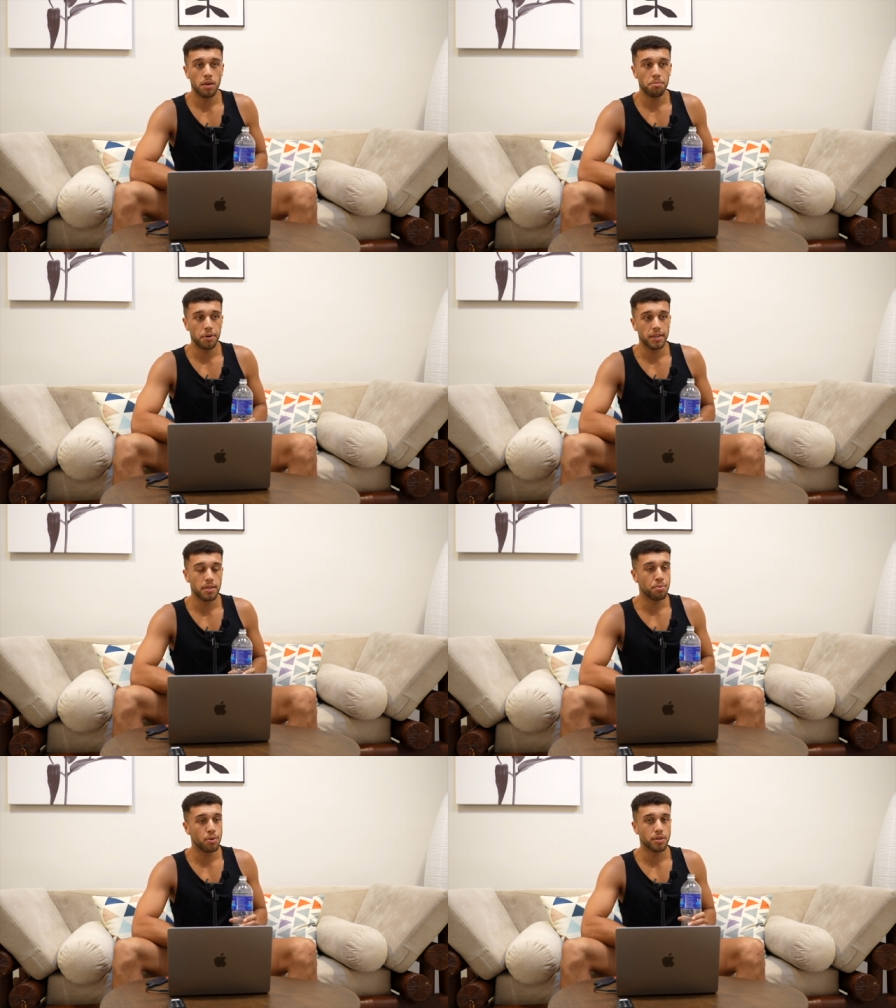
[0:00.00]
But it's
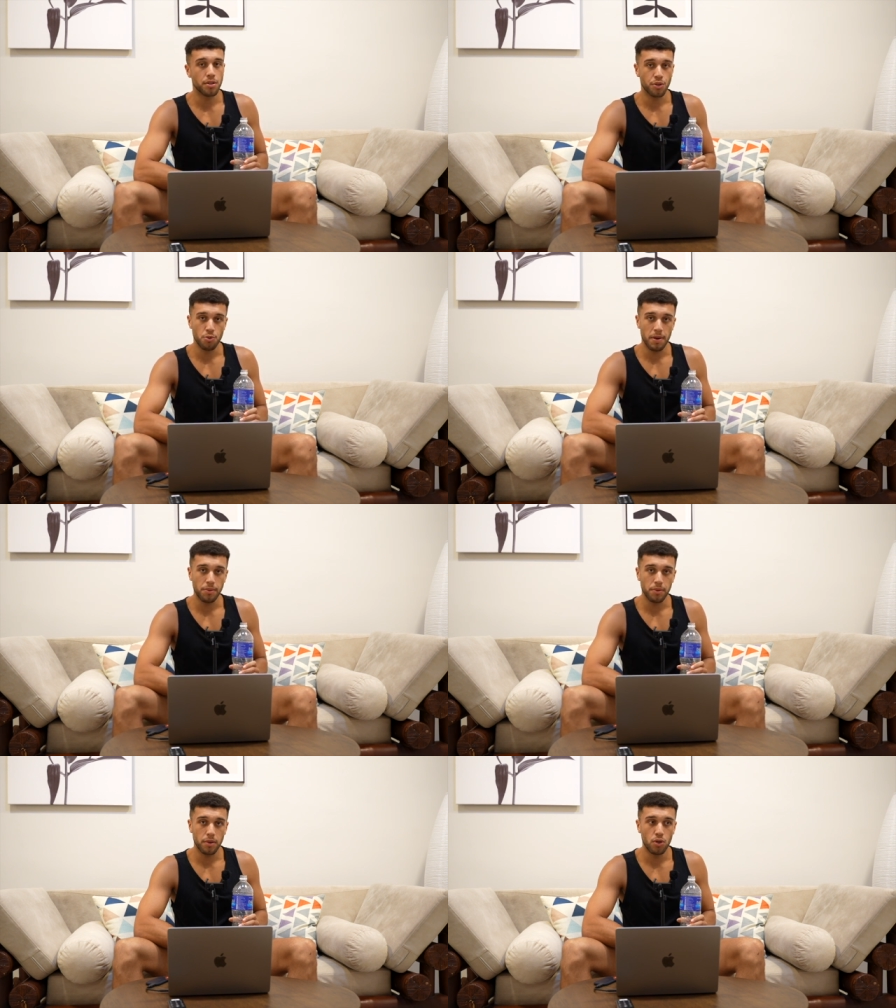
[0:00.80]
important to zoom
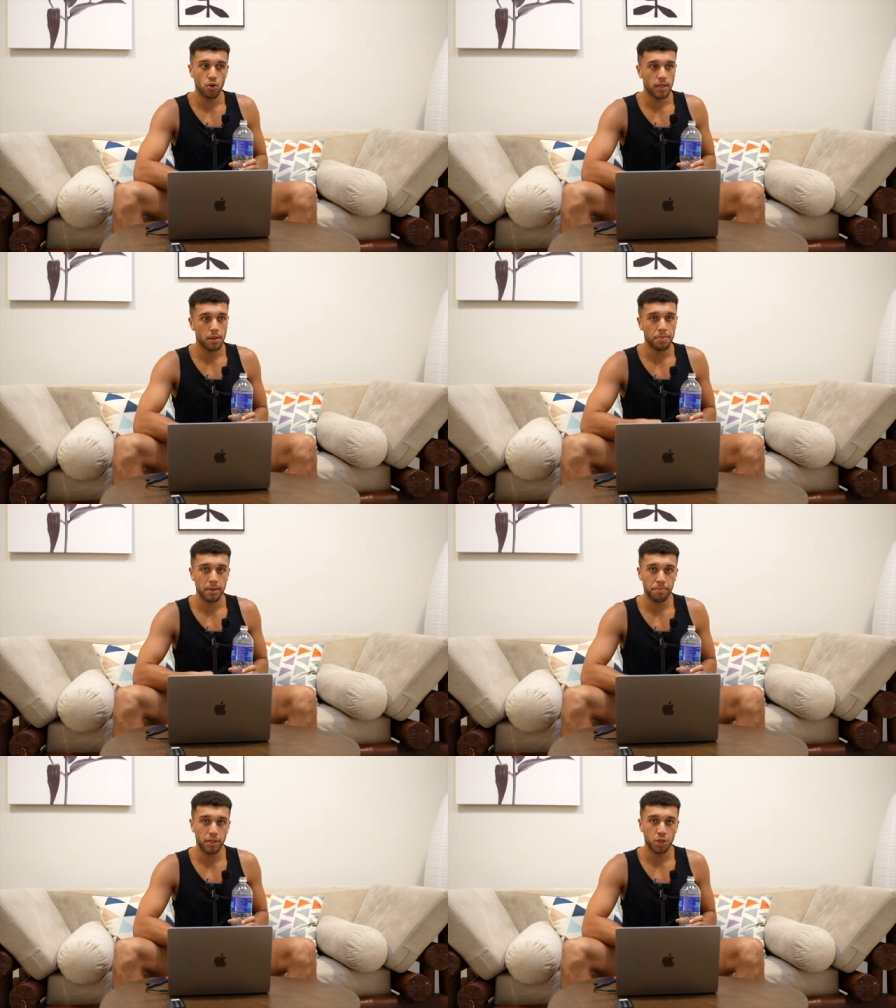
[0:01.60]
out, look at the
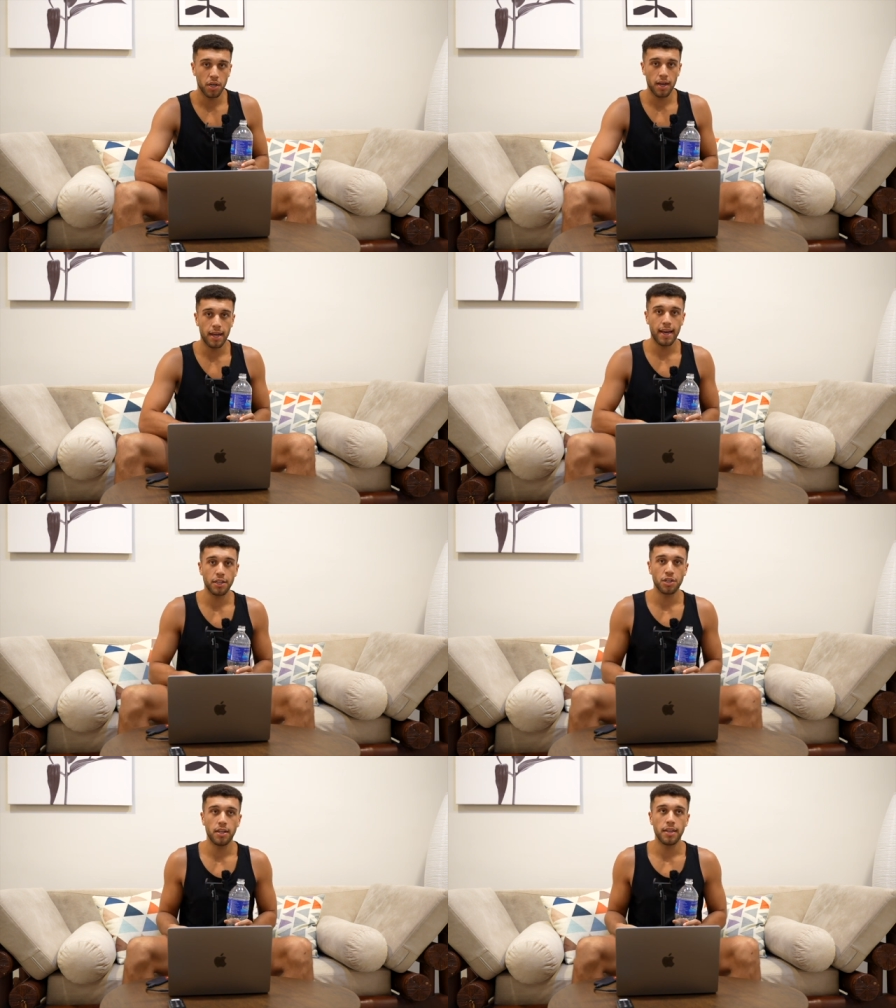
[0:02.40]
bigger picture, and
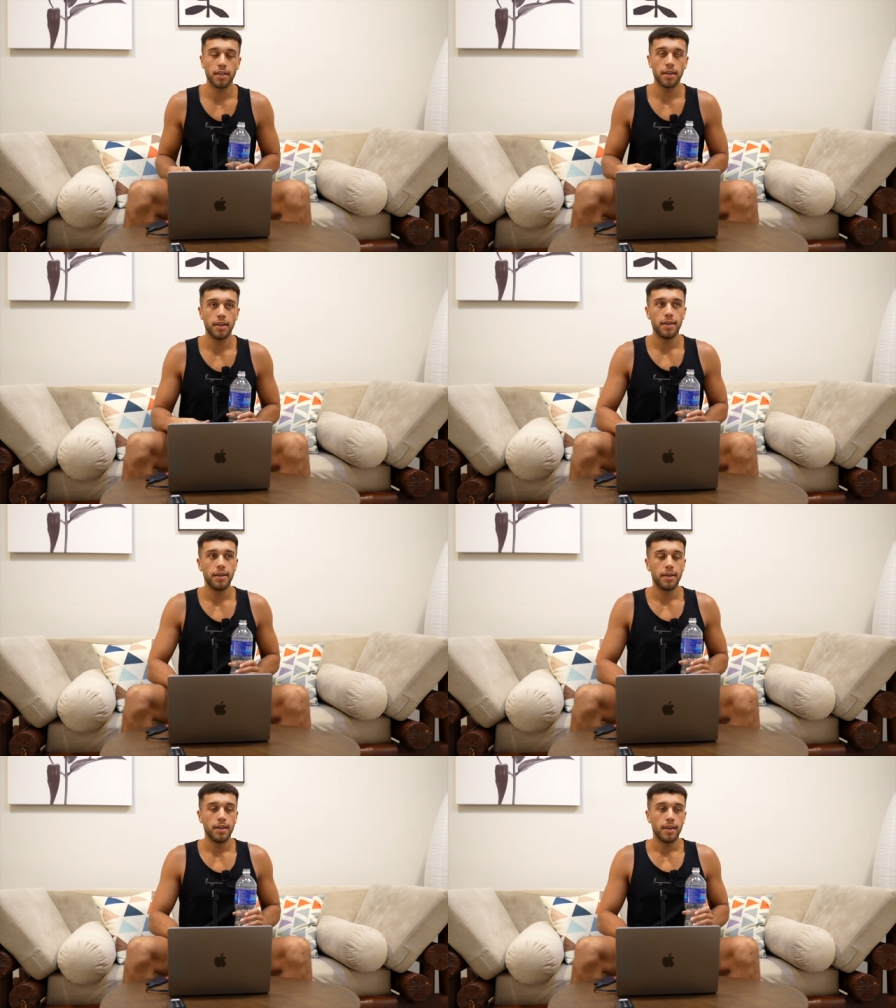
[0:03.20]
actually
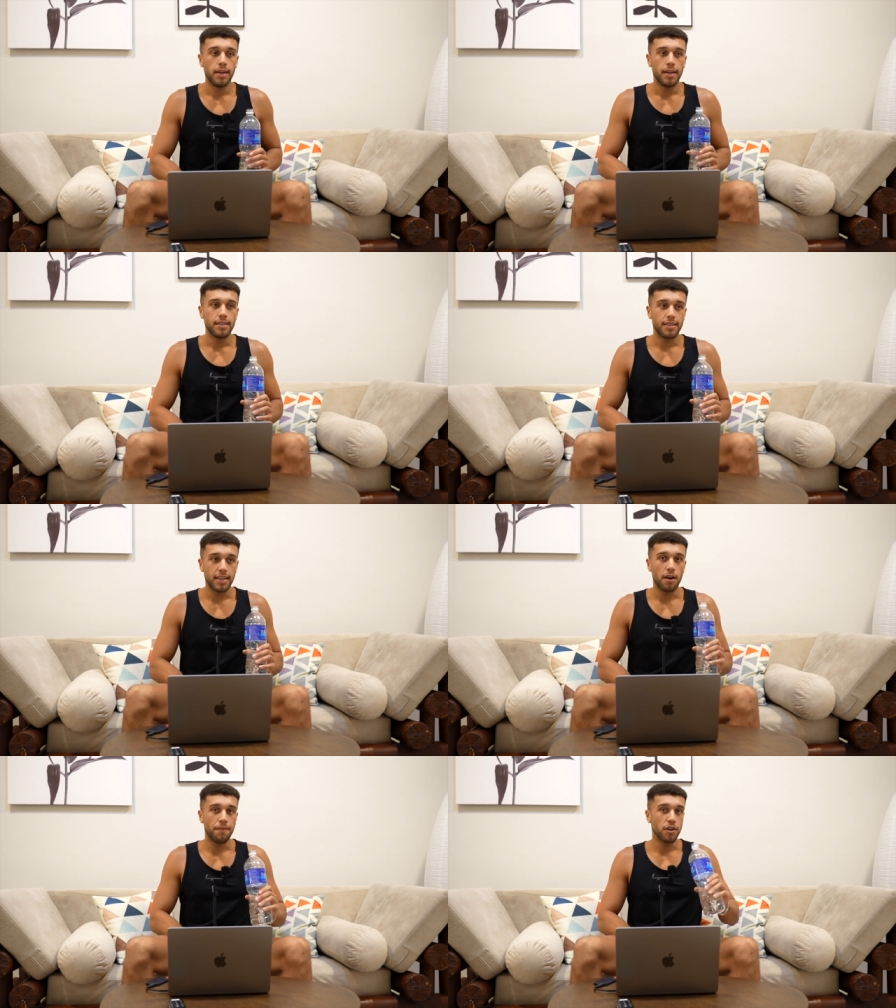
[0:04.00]
see
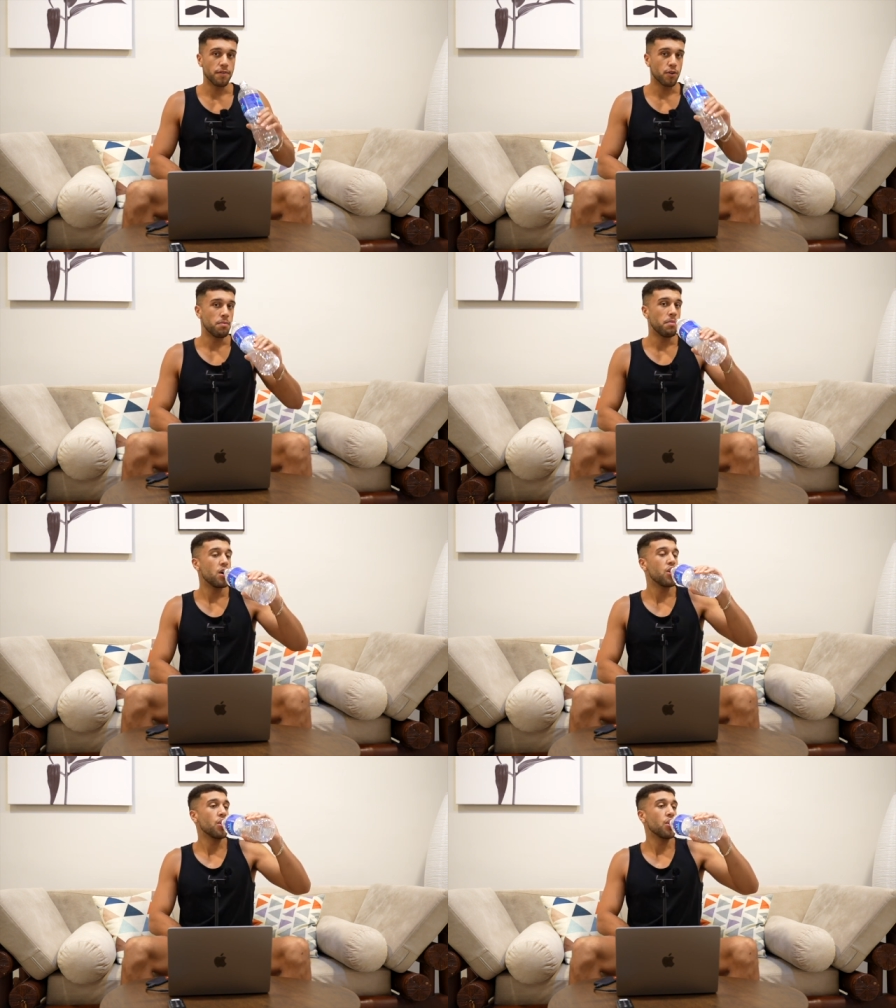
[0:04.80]
how far you've come.